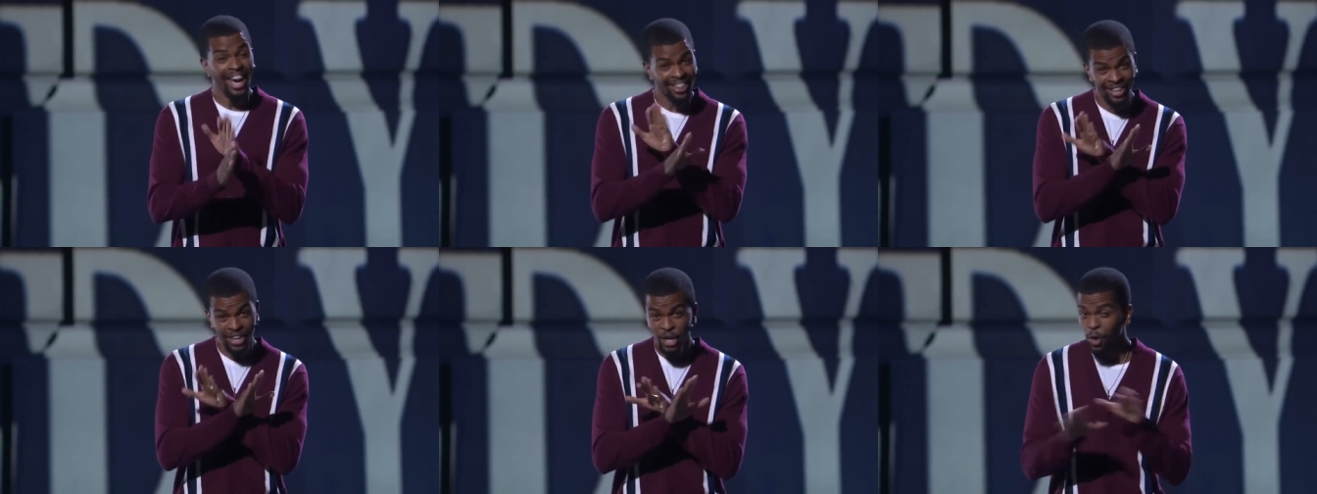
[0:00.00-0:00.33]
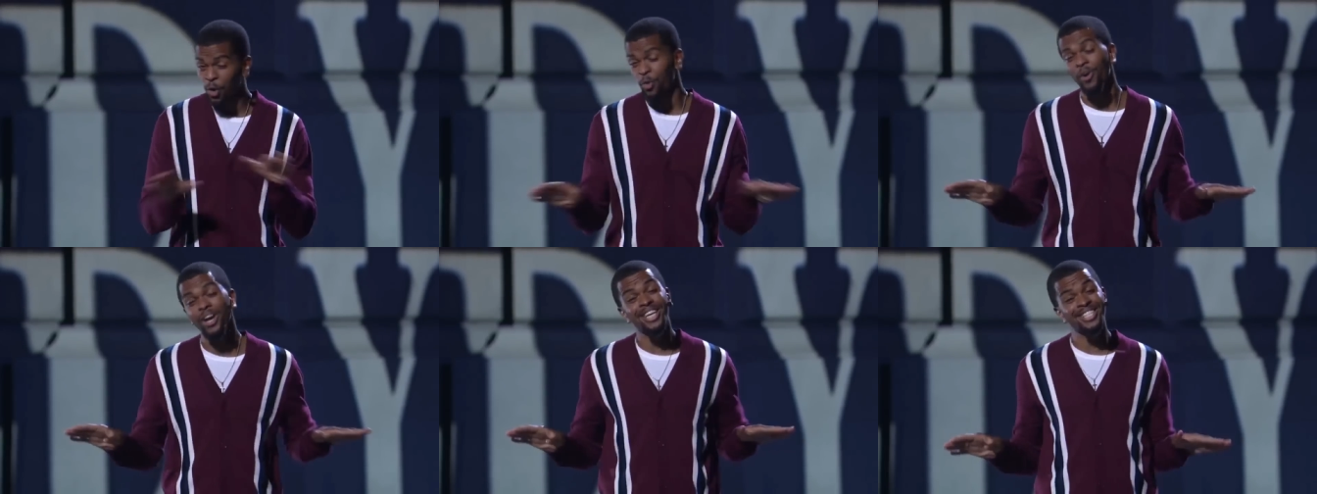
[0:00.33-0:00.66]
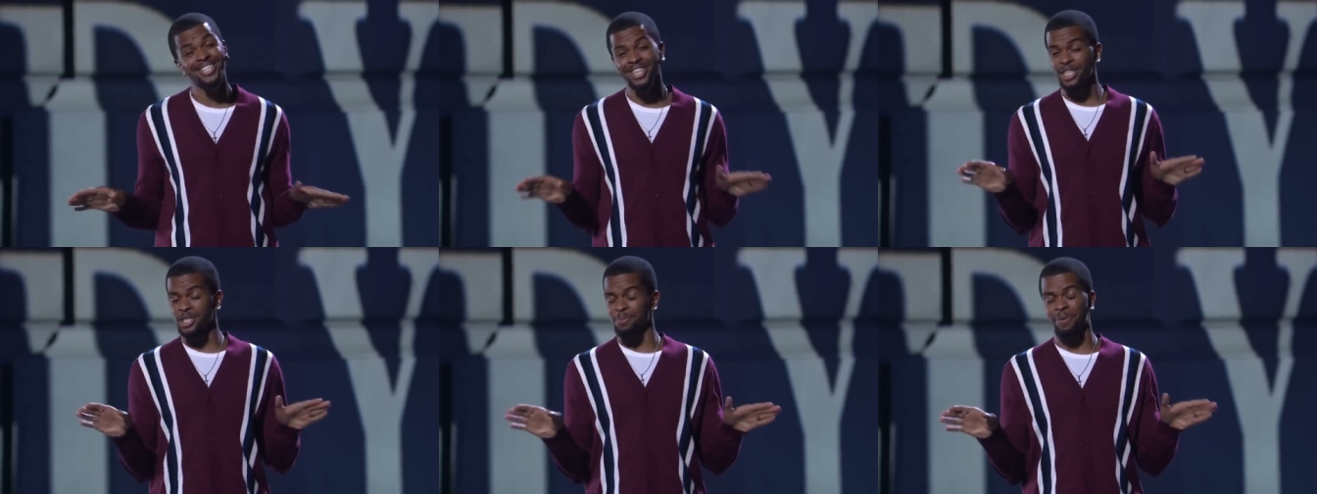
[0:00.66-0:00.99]
And the
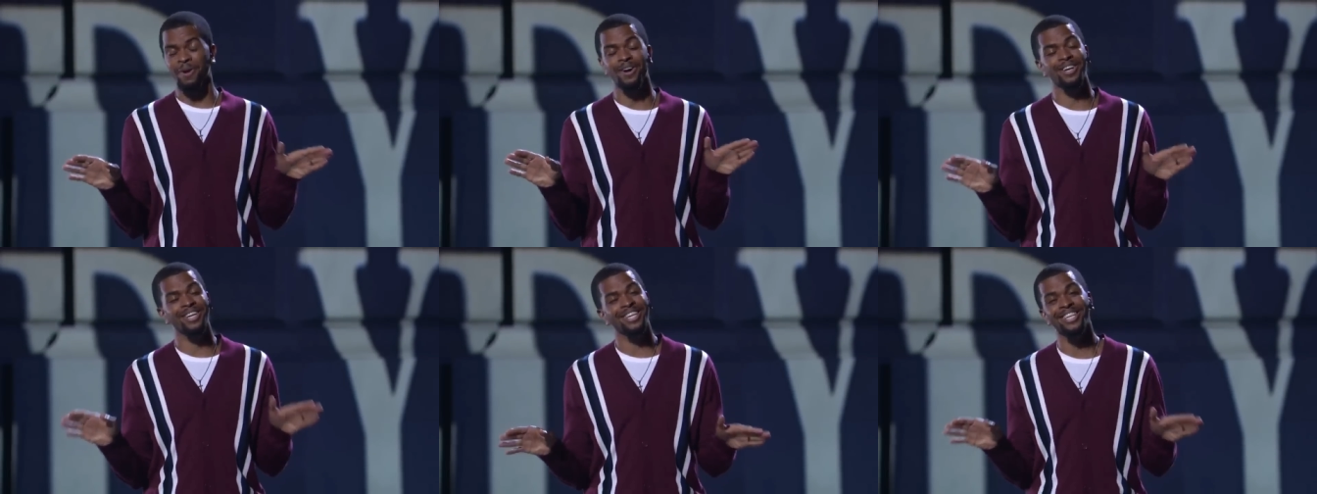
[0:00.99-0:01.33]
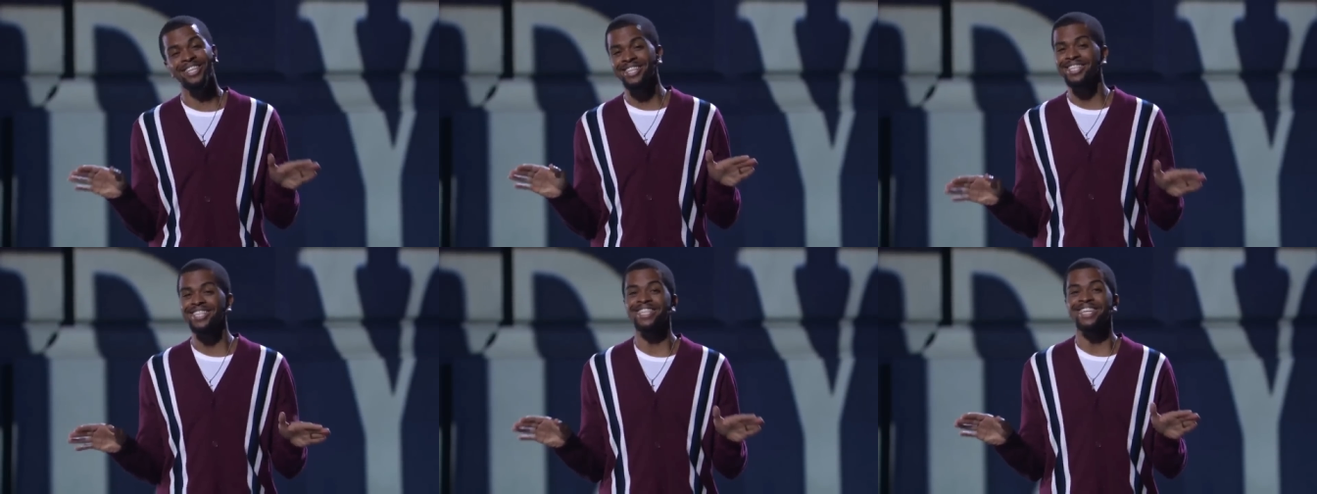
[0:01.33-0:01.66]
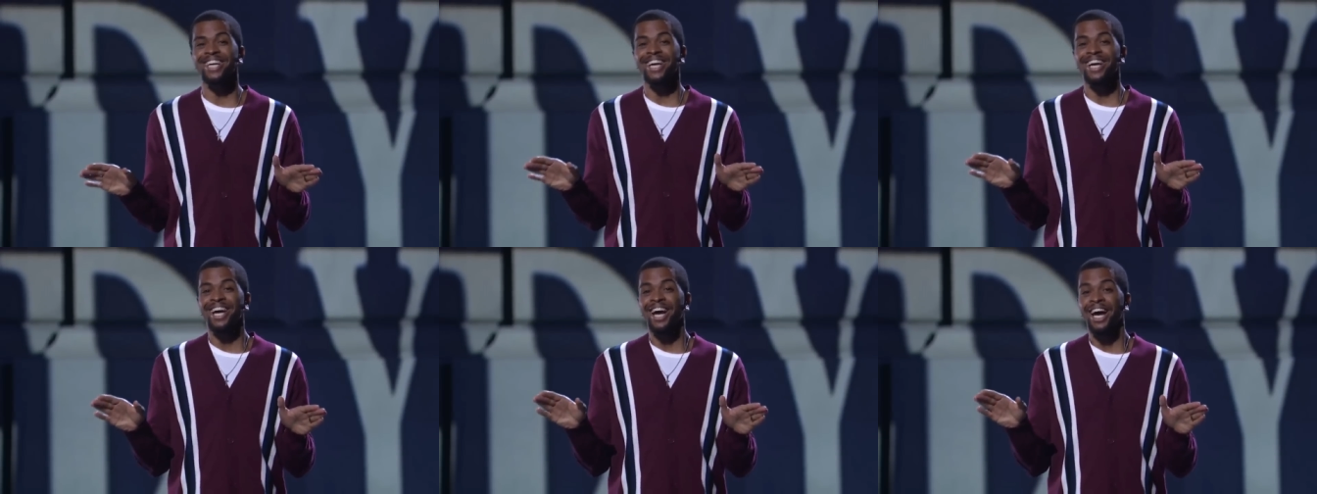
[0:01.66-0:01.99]
craziest part
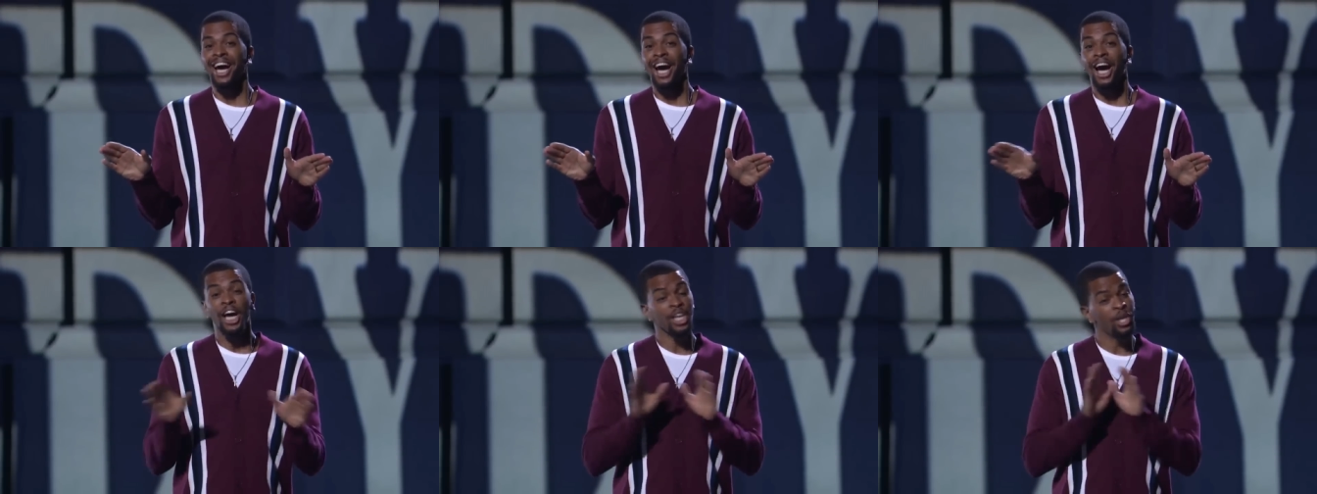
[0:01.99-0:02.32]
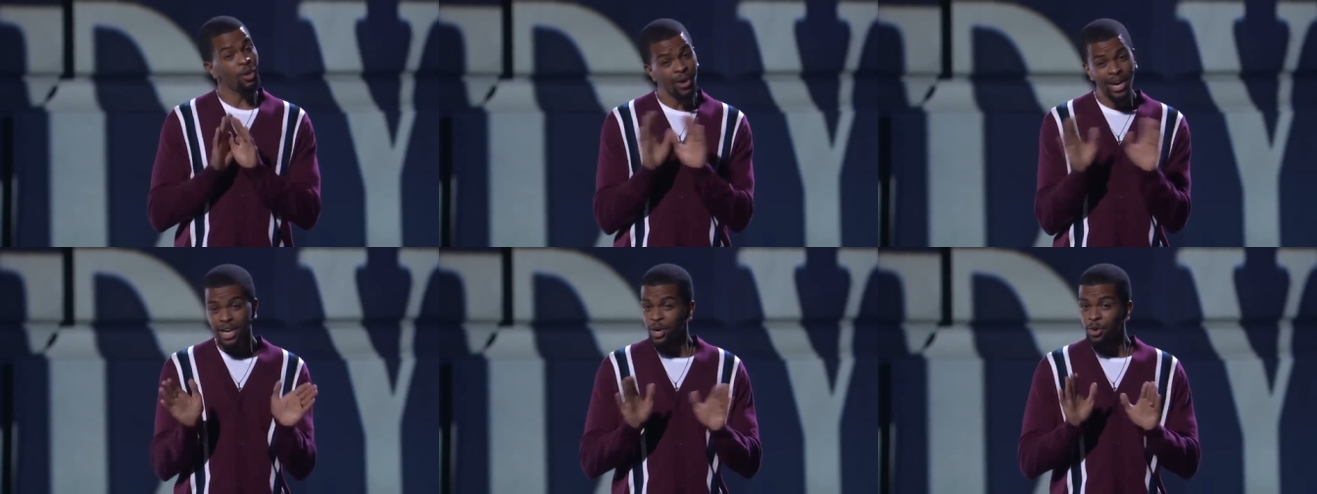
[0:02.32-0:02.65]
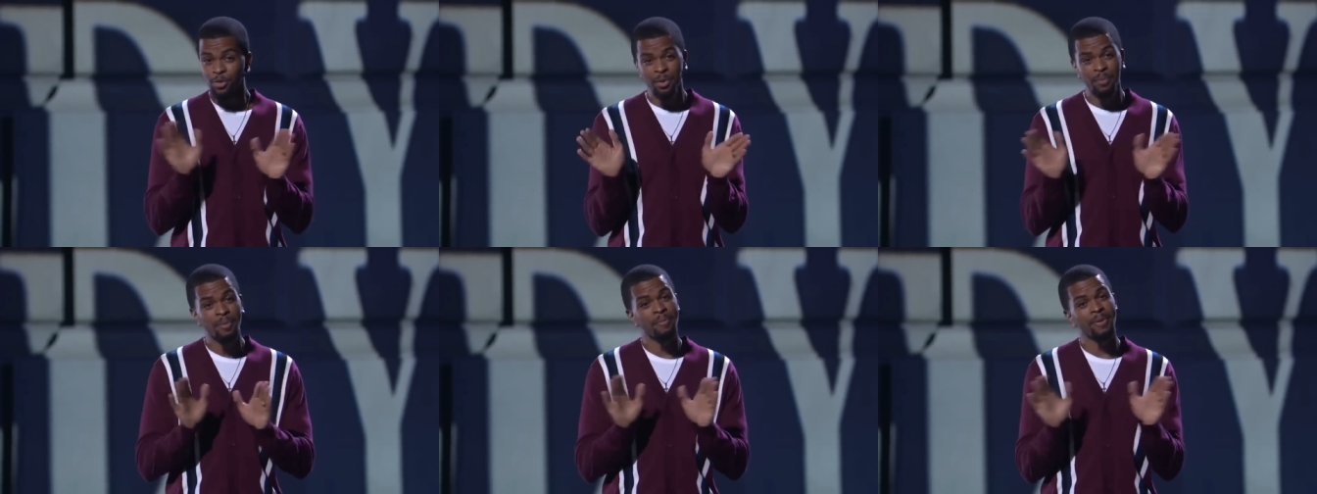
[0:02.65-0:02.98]
is, you ain't
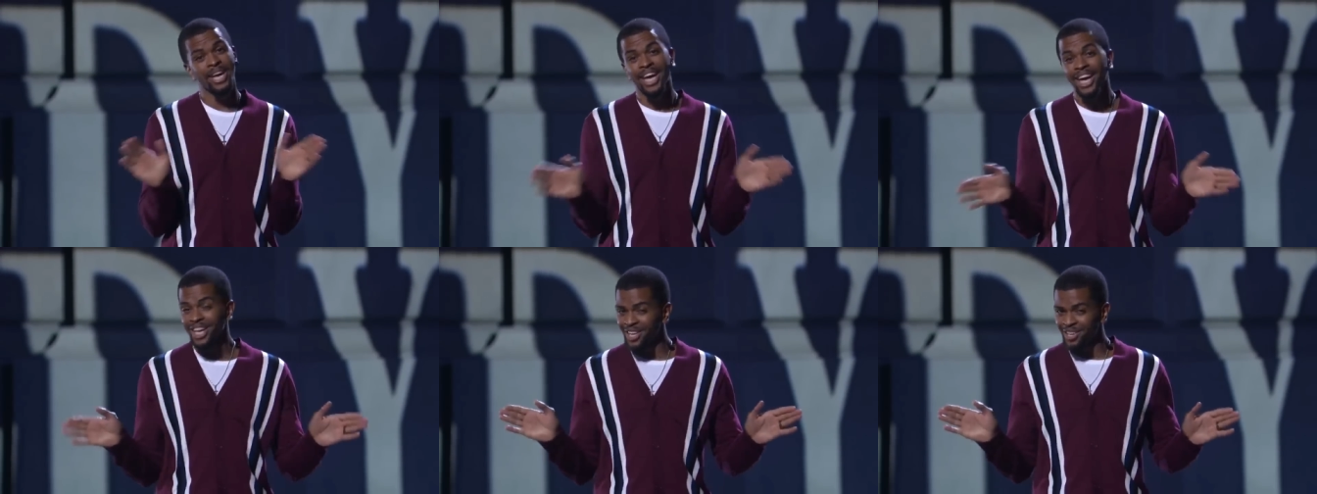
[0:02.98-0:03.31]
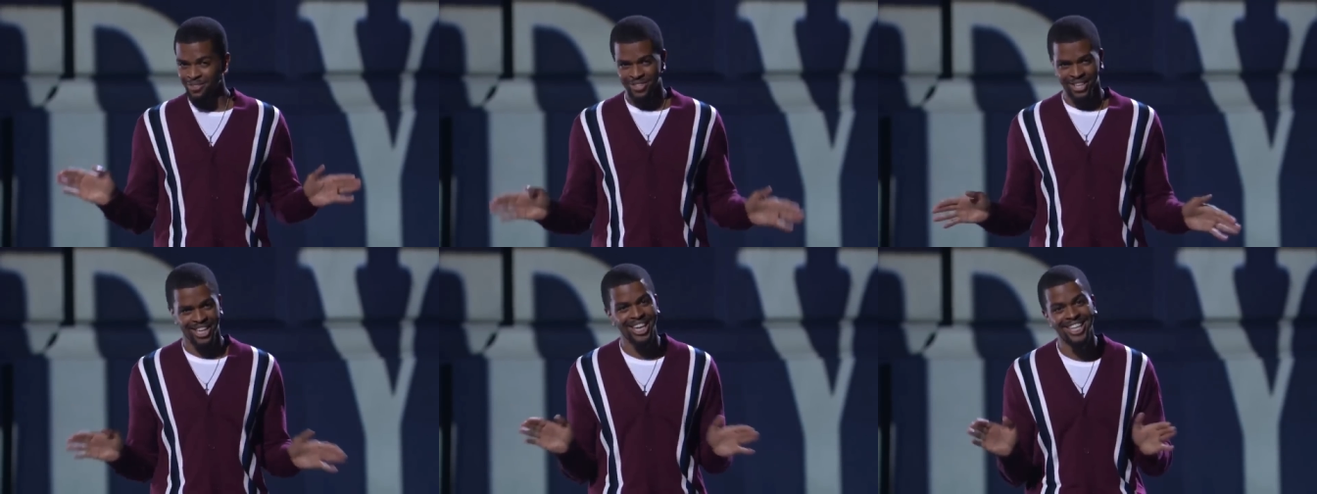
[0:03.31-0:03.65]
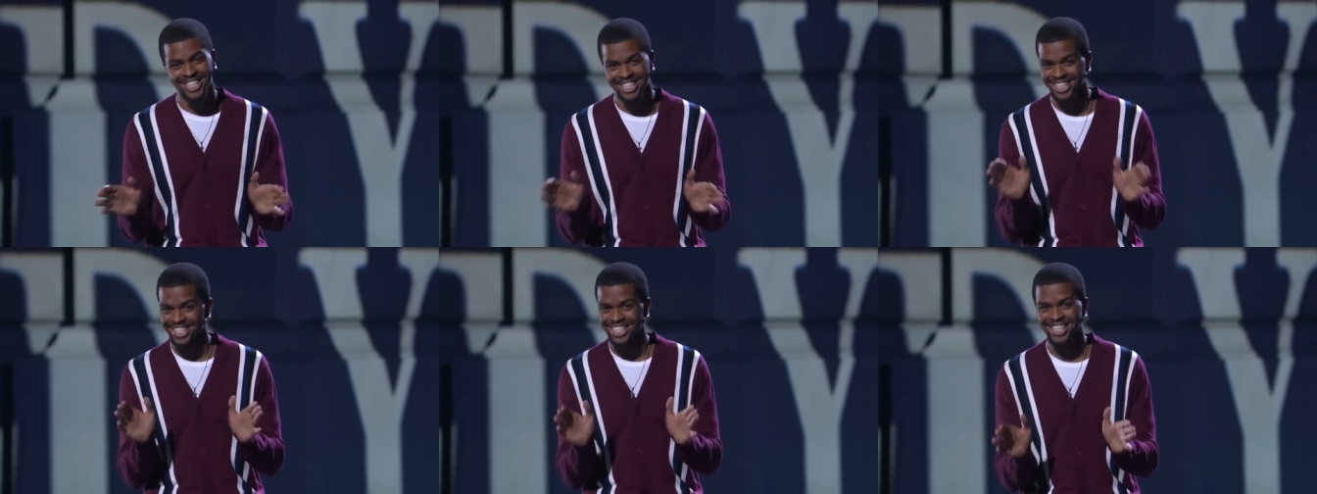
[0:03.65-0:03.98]
gonna remember any of
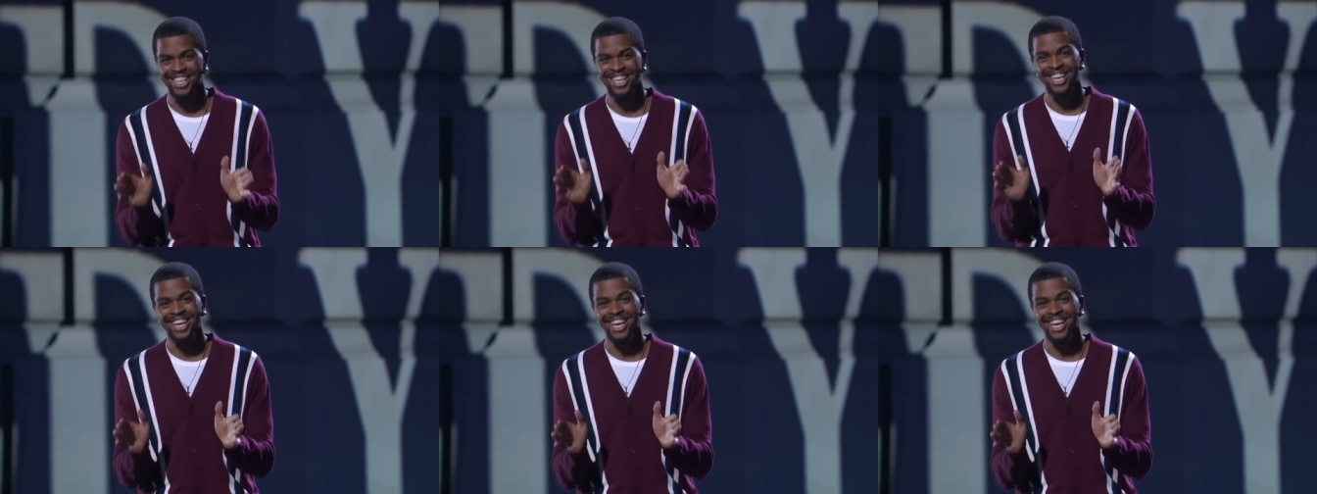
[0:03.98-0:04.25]
this.